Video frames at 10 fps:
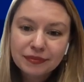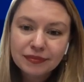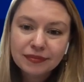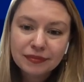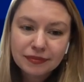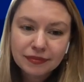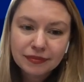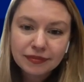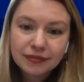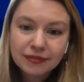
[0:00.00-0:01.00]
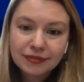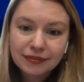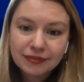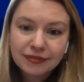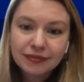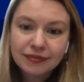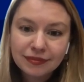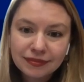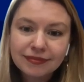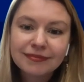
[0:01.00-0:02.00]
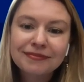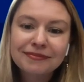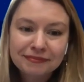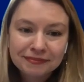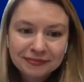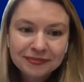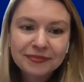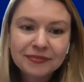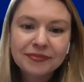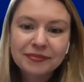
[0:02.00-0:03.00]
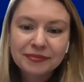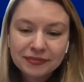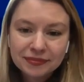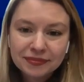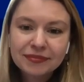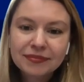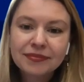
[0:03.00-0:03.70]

[no speech]